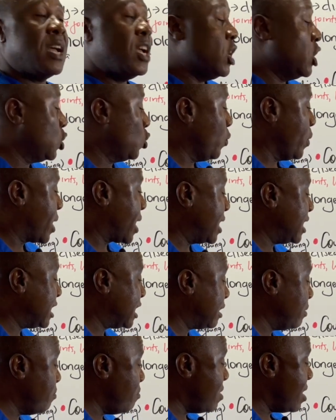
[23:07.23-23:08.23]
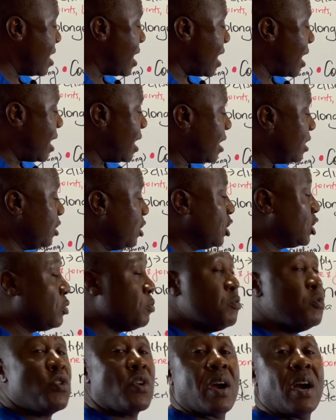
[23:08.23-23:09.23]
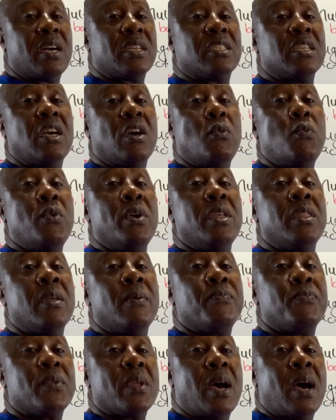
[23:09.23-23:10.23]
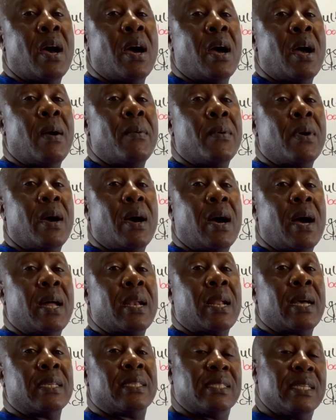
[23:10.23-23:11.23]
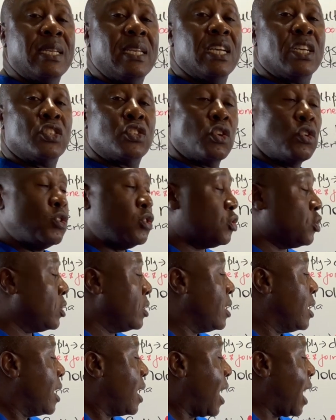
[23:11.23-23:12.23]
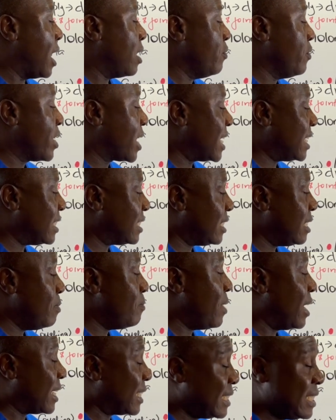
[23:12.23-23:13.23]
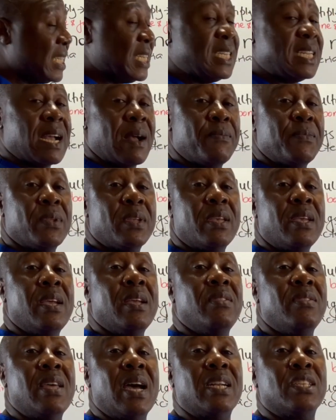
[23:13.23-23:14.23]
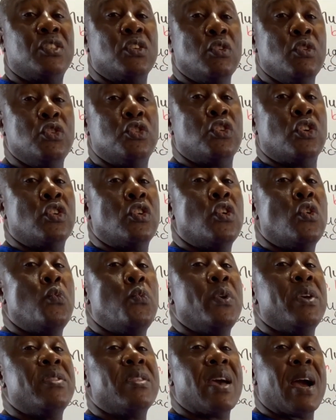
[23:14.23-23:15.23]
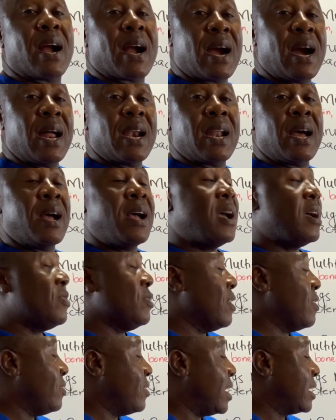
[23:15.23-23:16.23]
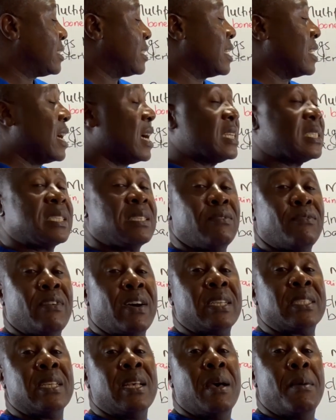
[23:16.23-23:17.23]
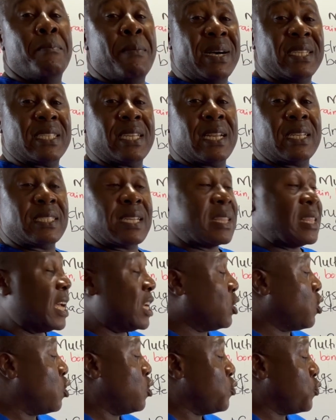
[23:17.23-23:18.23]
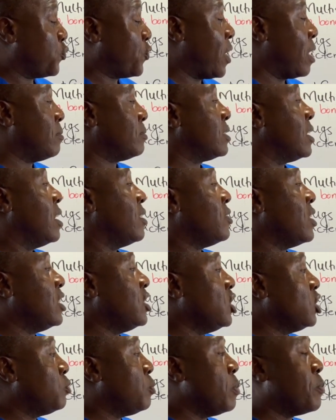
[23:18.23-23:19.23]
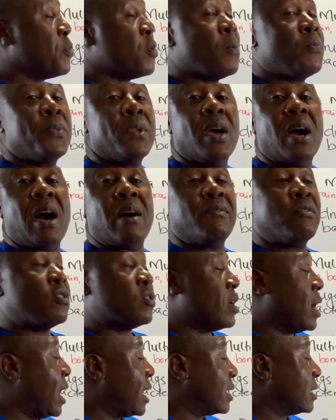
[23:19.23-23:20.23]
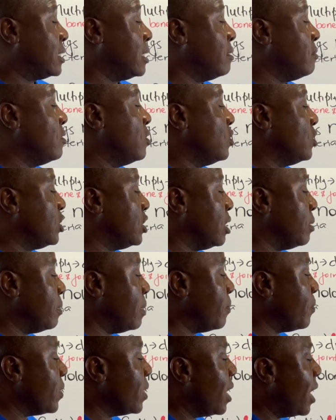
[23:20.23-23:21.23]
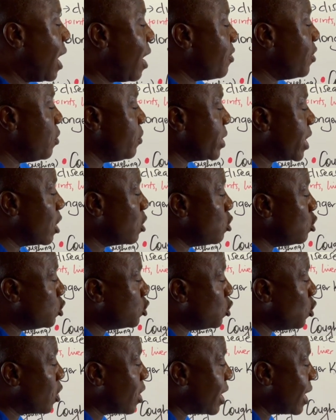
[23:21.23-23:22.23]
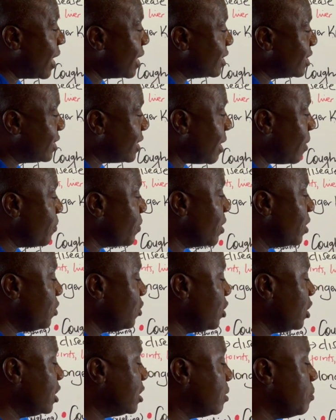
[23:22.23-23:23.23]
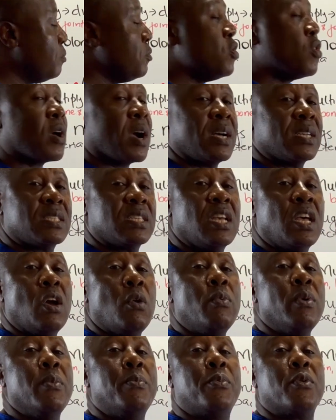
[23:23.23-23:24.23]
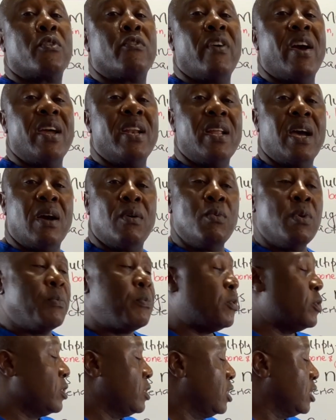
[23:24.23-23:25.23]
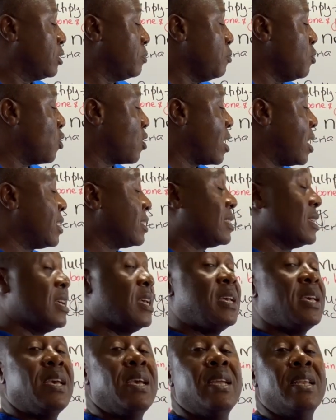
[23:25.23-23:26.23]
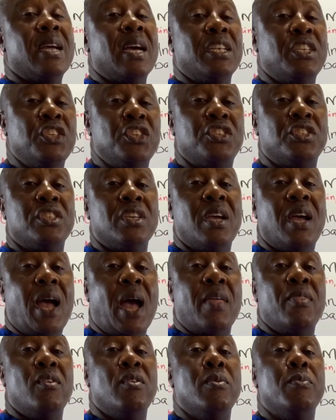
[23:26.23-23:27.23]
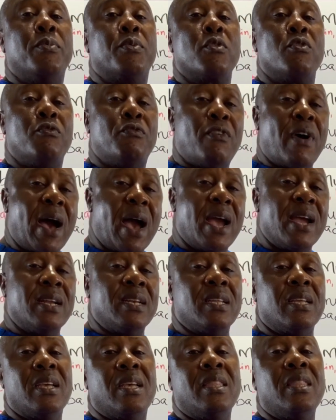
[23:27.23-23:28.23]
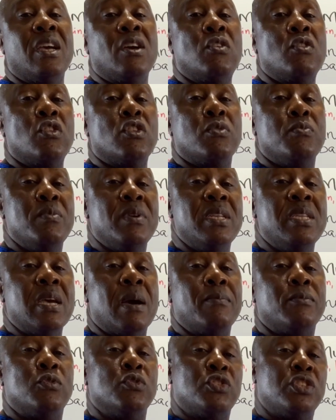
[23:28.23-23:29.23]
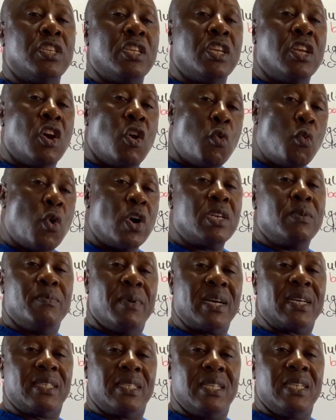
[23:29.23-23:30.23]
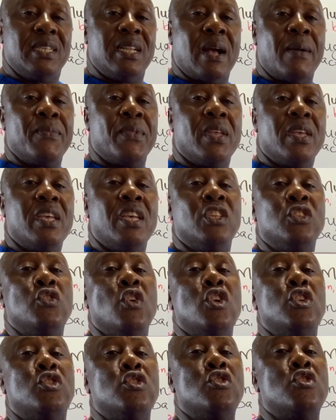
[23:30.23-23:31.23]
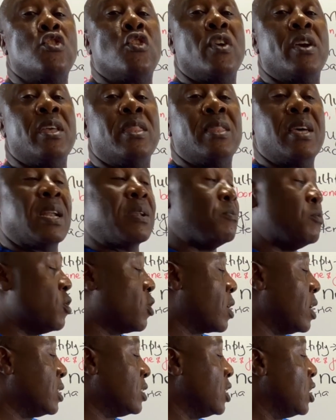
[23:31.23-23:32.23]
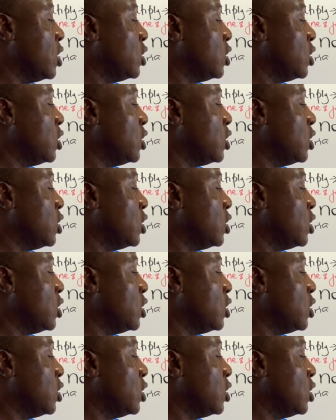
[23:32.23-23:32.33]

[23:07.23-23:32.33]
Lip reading: So we can smear this mucus with an acidic solution, and we can see bacteria in that solution with their color. Then that's an acid-fast bacillus, and that confirms that these people have got active TB. And then we can also culture this mucus. We put this mucus in a dish, and then we provide the growth medium to see what bacteria is going to grow in that mucus.